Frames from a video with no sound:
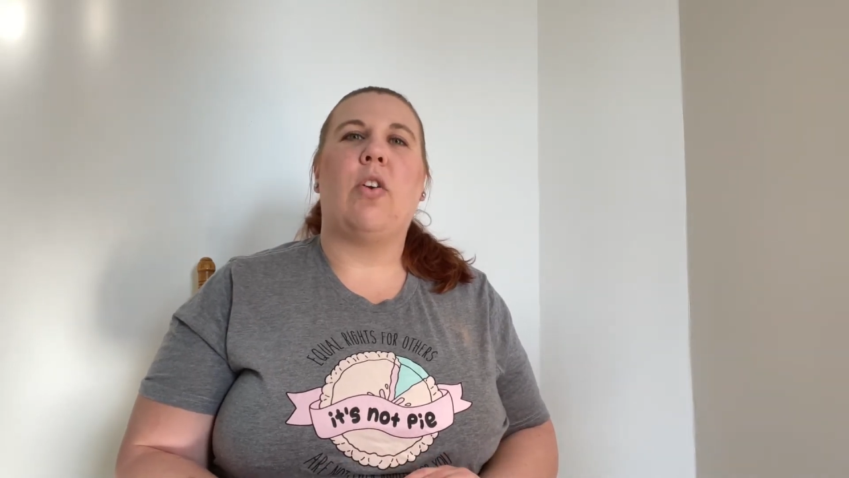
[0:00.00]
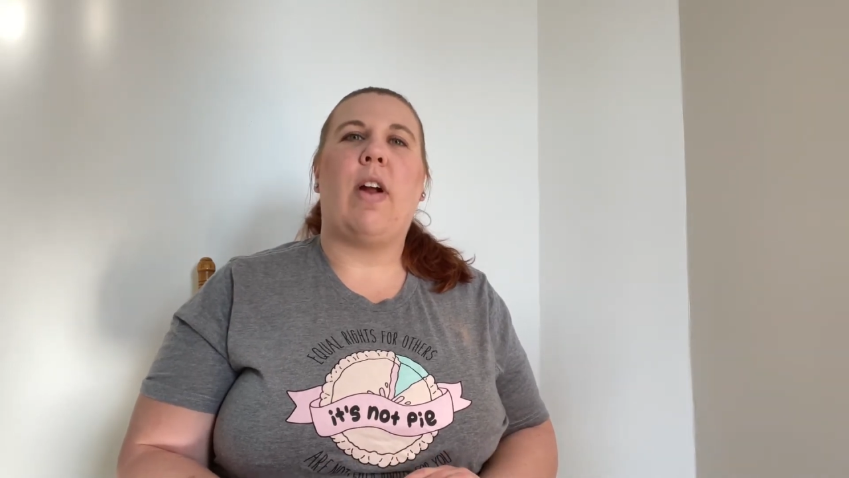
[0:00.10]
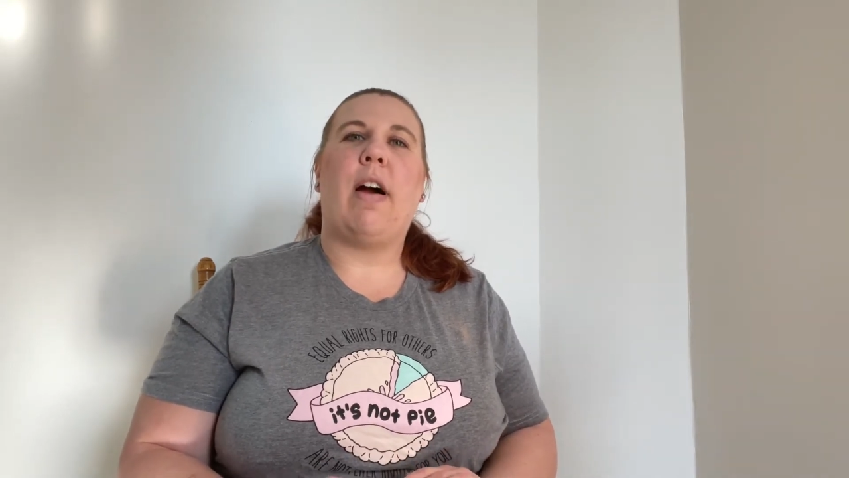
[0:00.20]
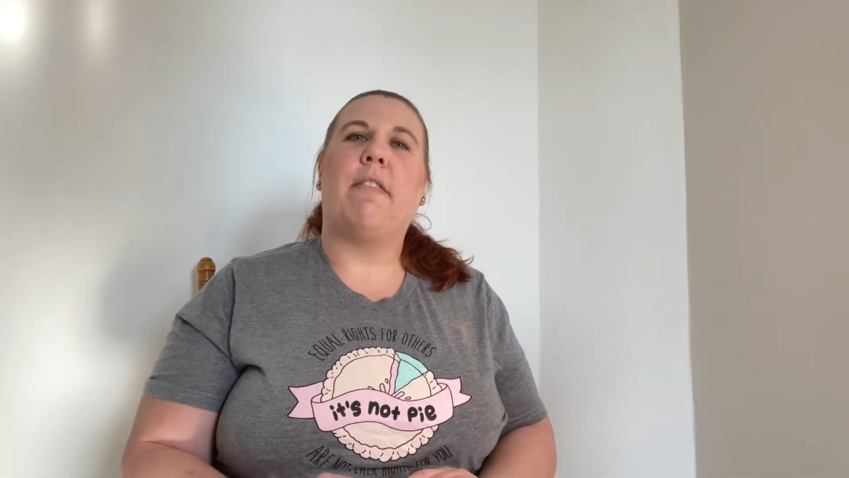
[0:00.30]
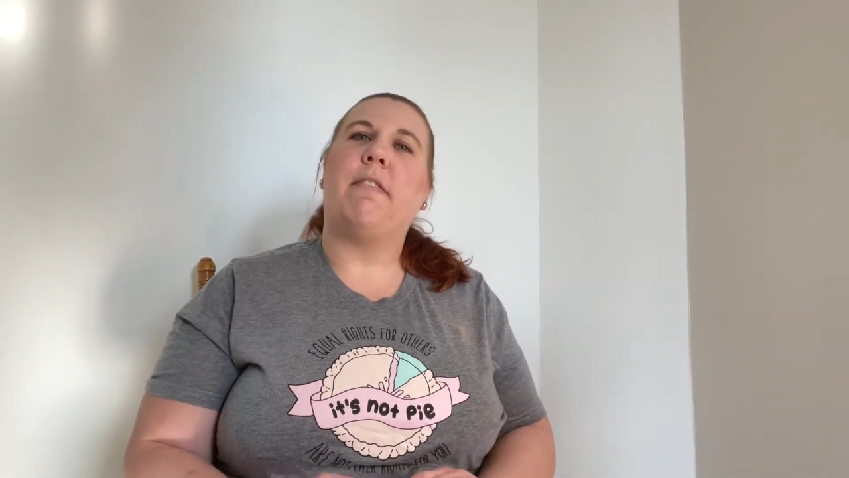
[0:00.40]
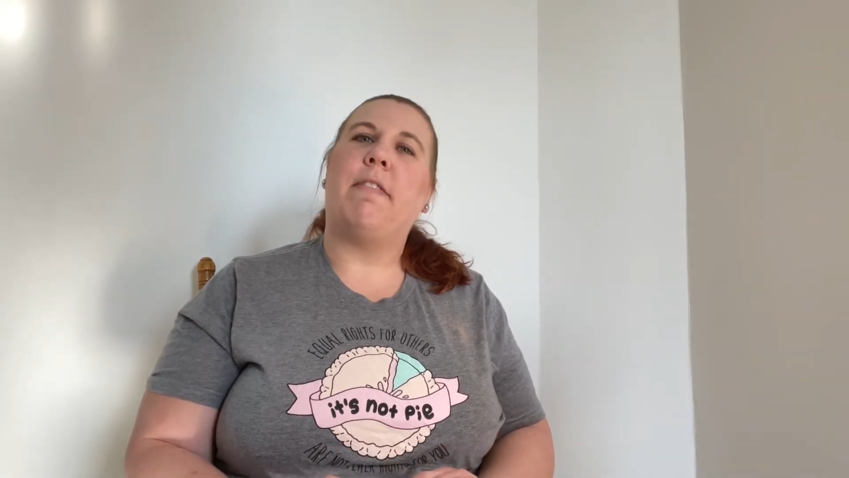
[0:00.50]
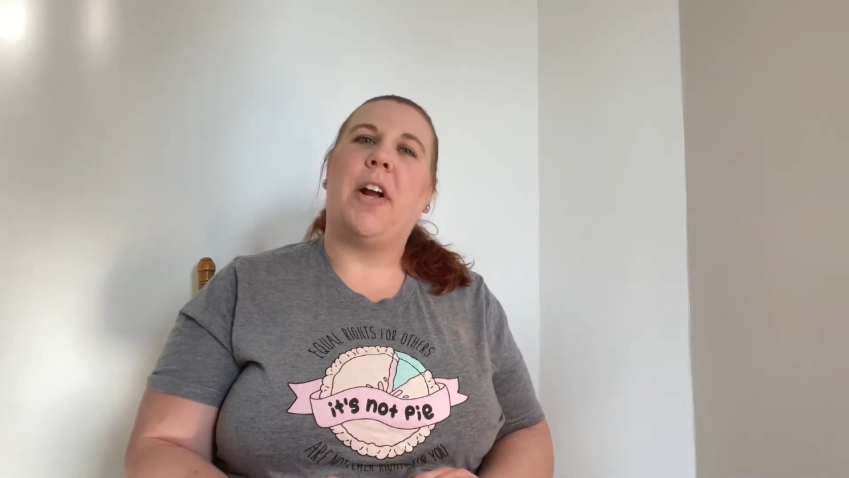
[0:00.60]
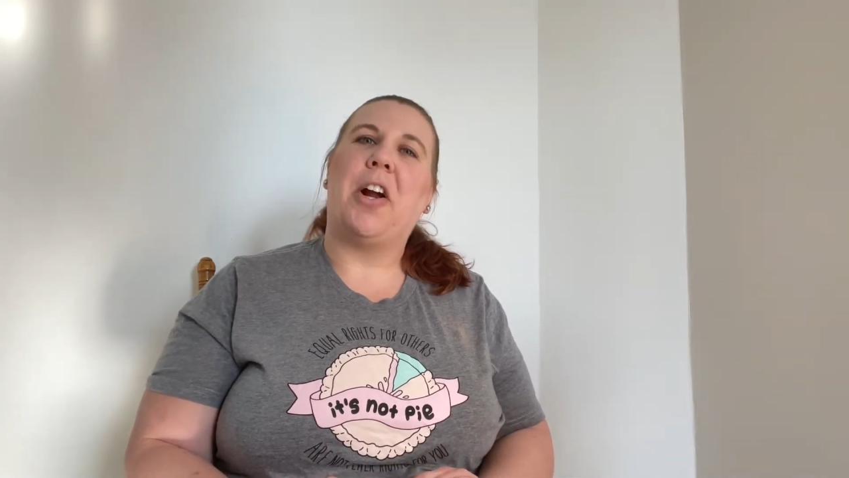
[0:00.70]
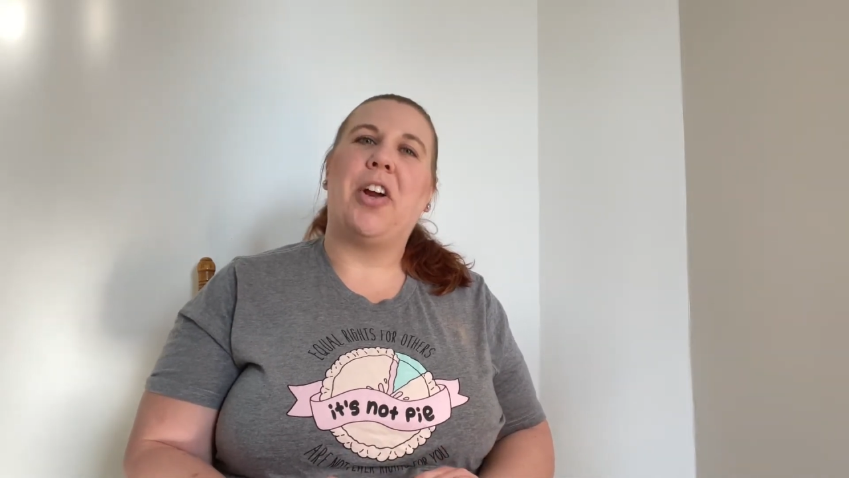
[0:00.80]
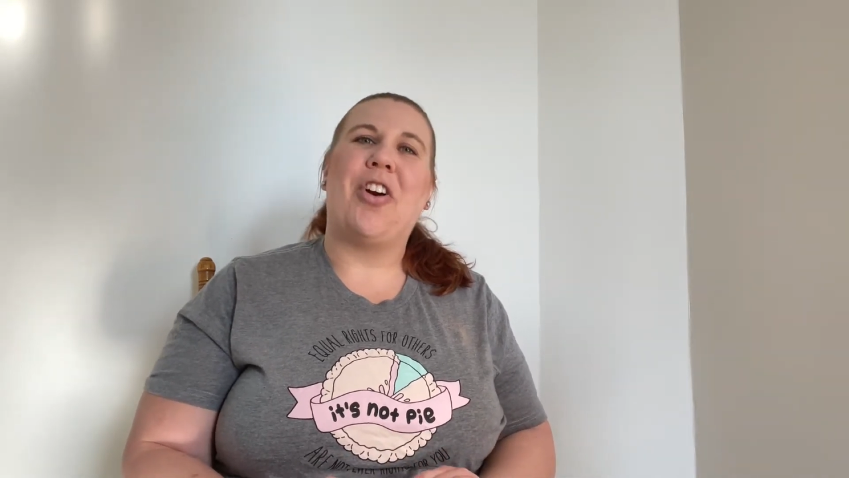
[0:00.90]
around
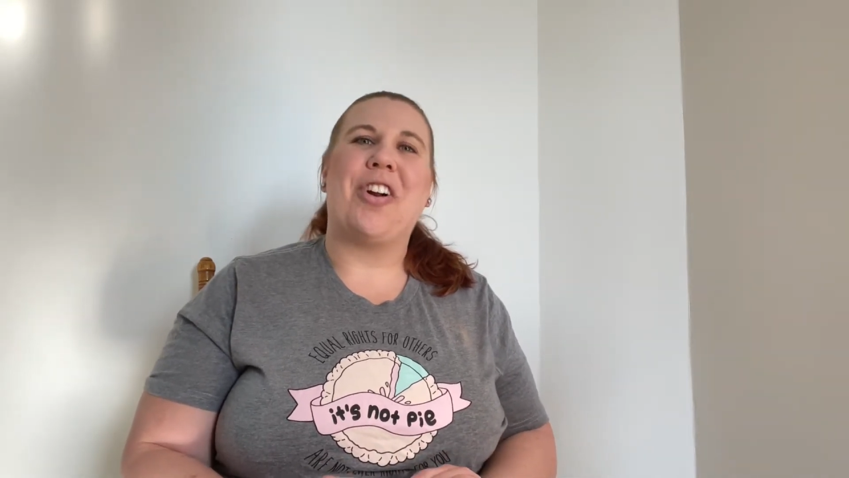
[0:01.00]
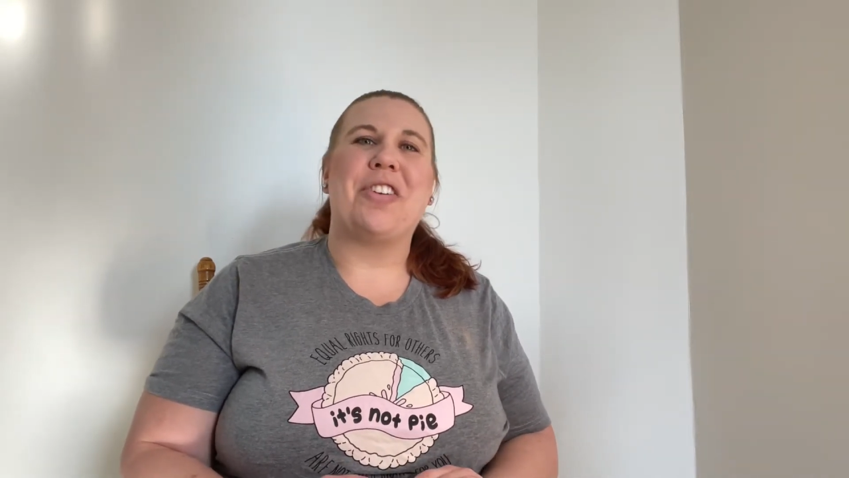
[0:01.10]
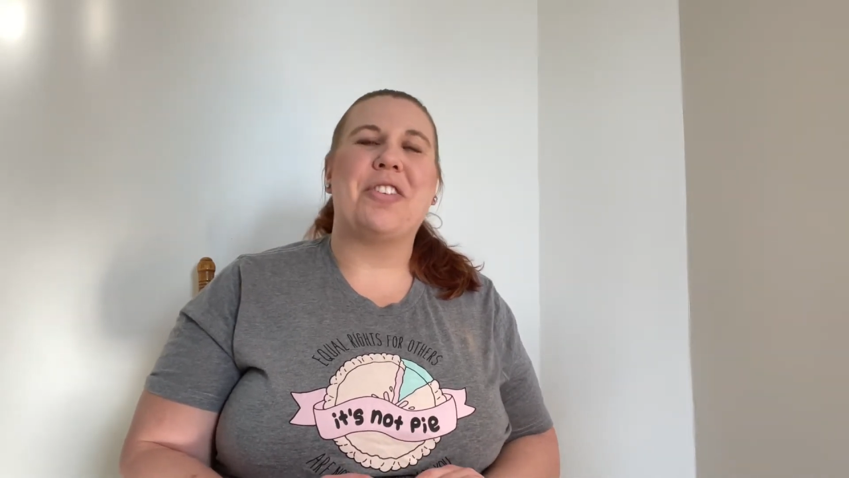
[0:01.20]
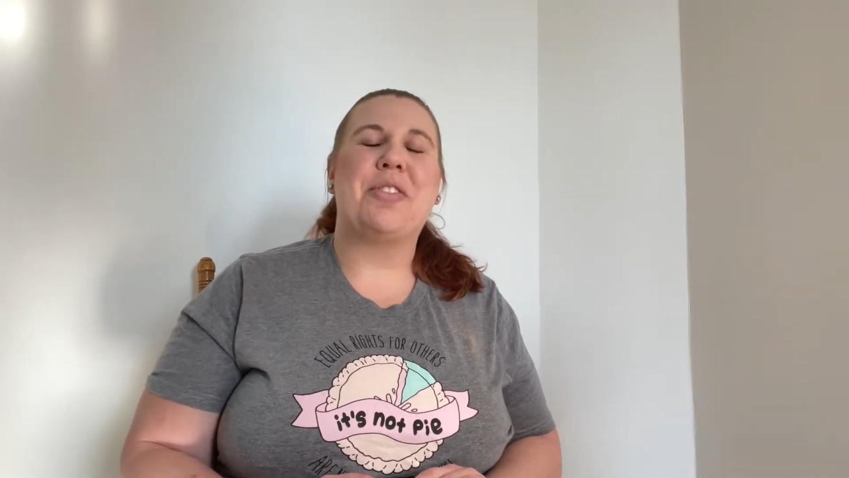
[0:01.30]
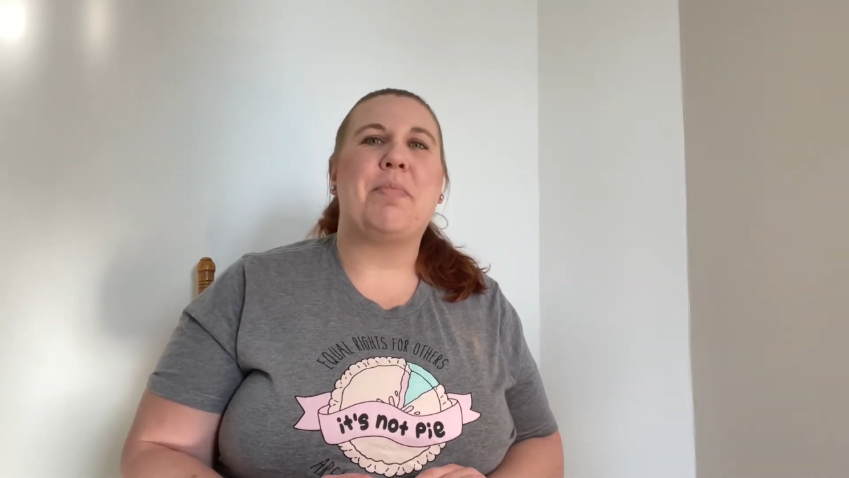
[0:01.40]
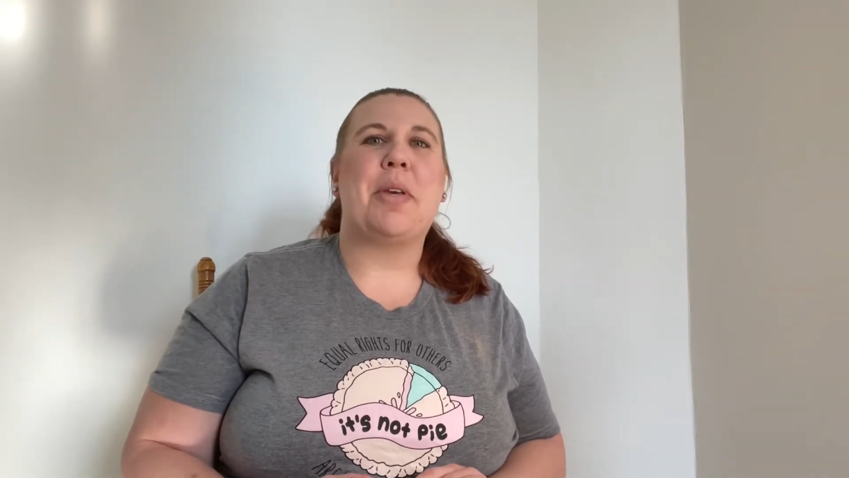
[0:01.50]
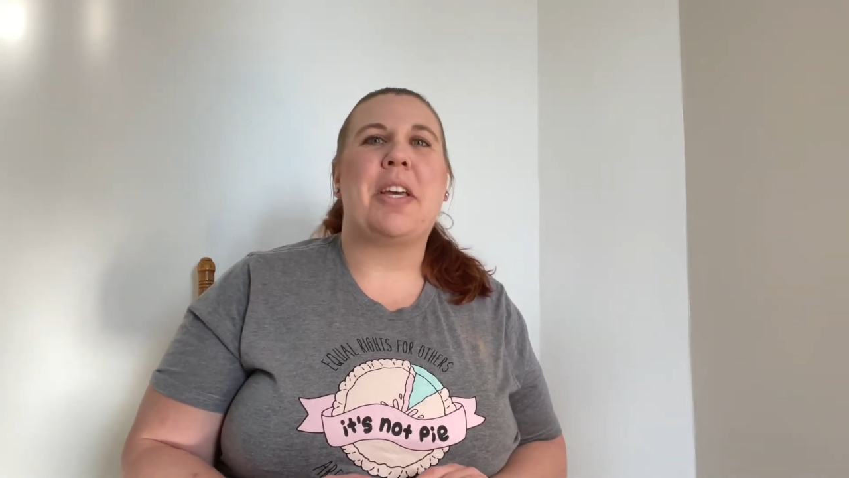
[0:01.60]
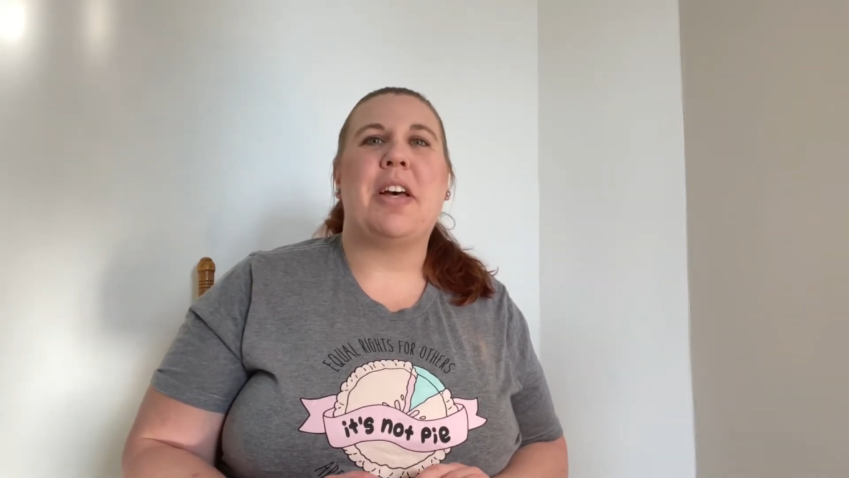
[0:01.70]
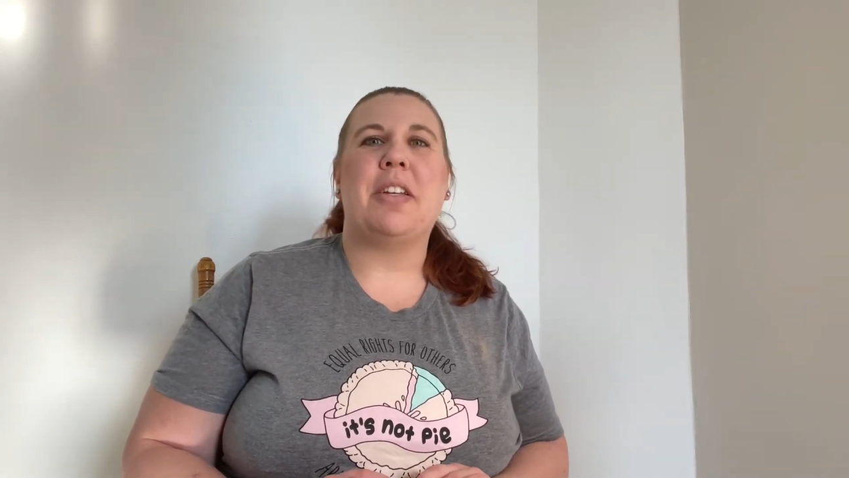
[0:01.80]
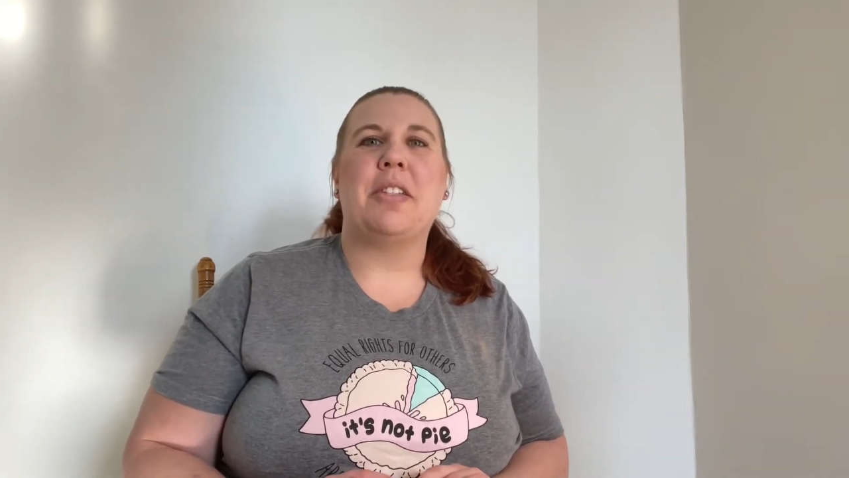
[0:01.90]
fairy gardens
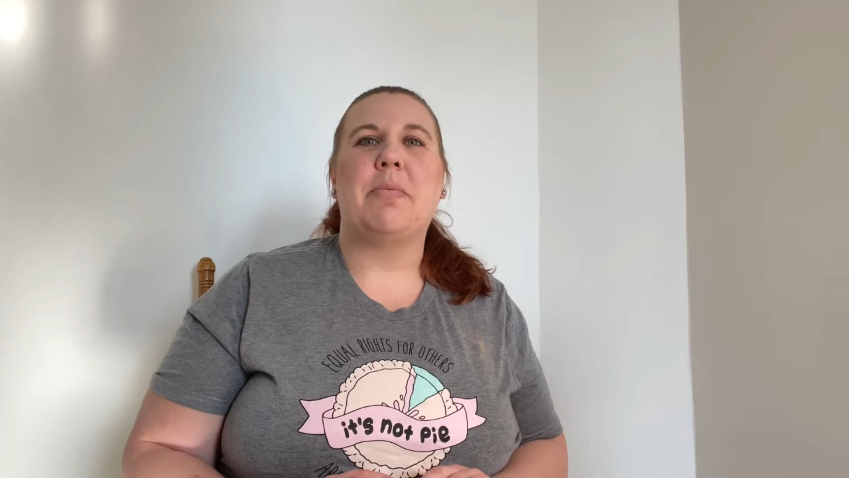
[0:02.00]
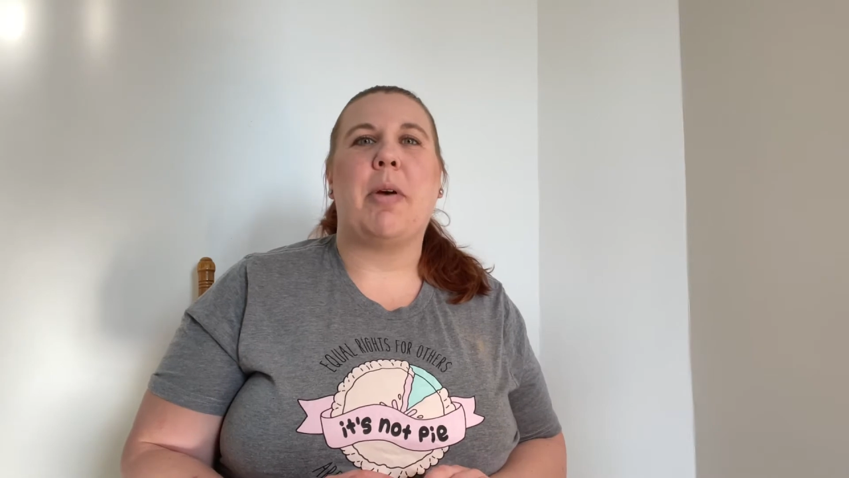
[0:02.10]
because